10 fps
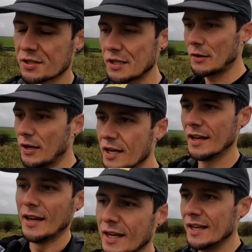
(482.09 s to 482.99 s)
So
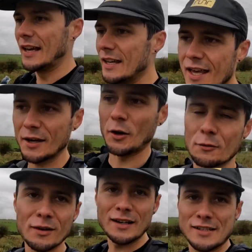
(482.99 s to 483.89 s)
yeah,
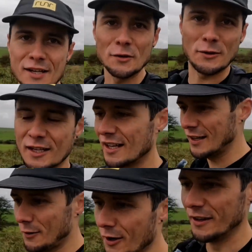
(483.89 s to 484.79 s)
got really soaked
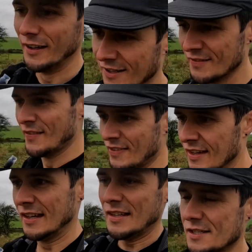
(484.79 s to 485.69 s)
earlier on.
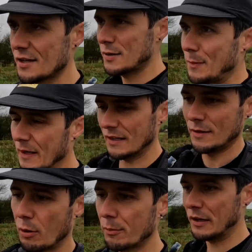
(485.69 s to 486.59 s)
So I spent
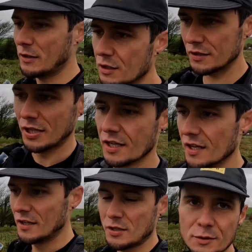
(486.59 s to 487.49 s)
probably a good
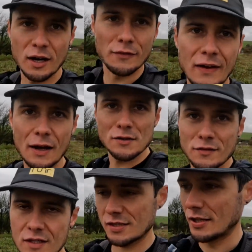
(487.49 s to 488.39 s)
2.5 hours
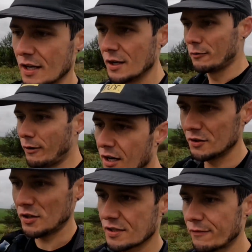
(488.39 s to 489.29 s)
of this
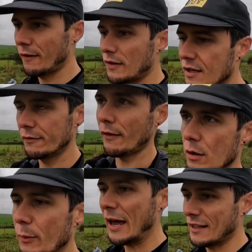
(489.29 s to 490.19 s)
run just very,
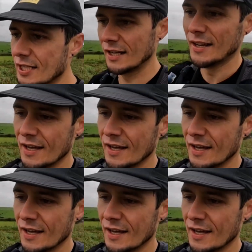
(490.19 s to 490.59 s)
very wet.